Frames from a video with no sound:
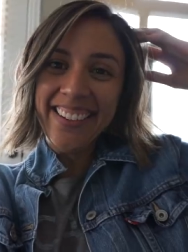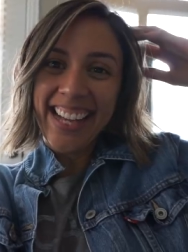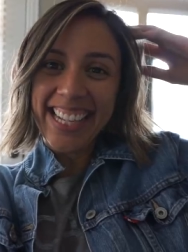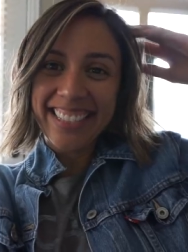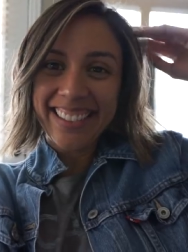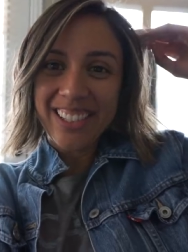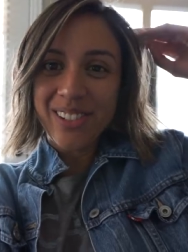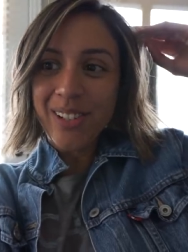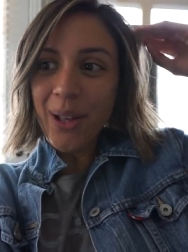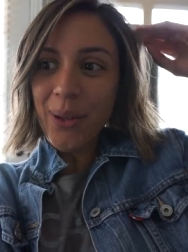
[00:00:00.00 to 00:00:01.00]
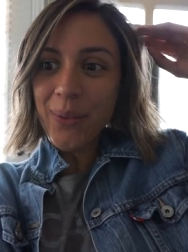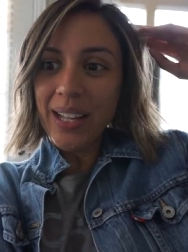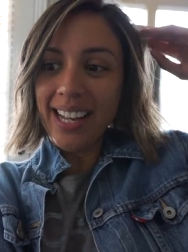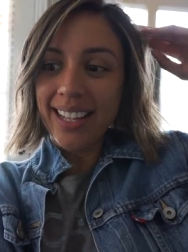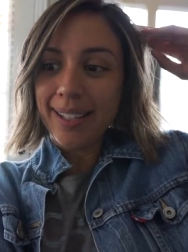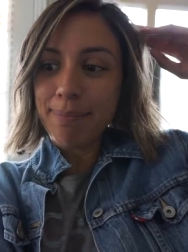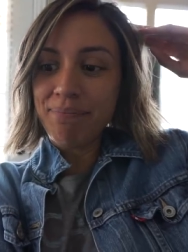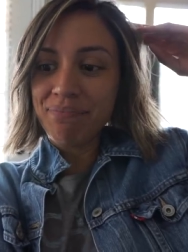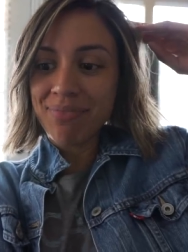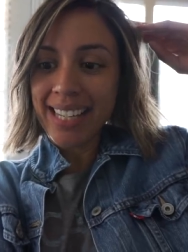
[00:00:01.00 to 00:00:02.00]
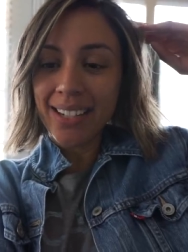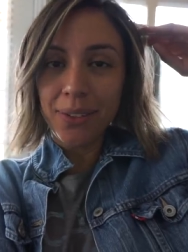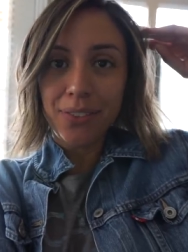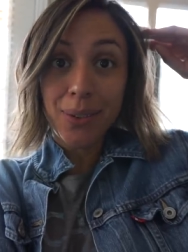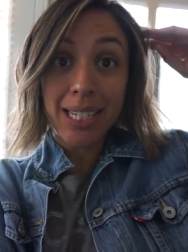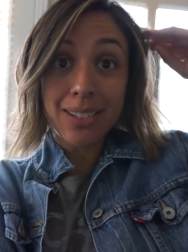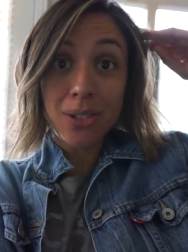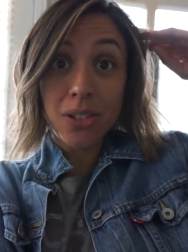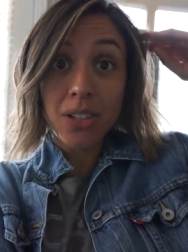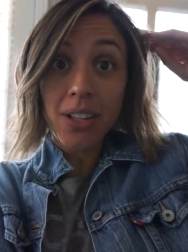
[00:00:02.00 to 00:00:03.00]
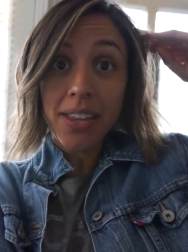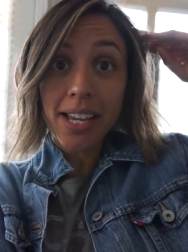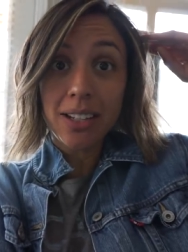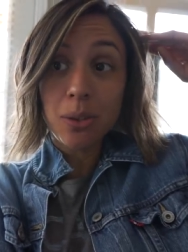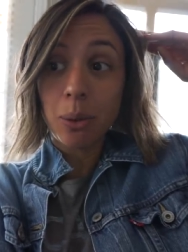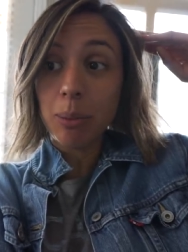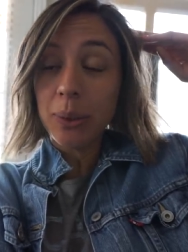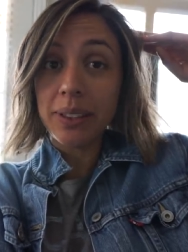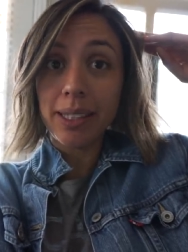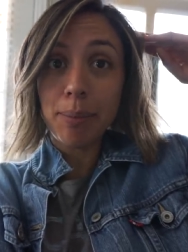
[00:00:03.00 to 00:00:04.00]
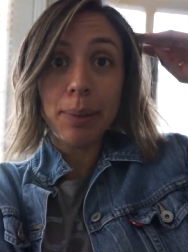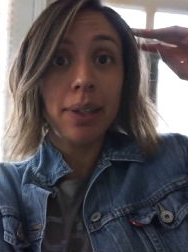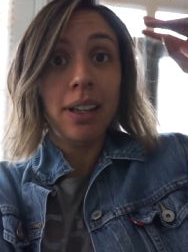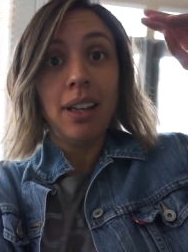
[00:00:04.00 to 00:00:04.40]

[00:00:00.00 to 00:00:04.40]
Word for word: you guys, so um, I don't know if you guys just saw that adorable clip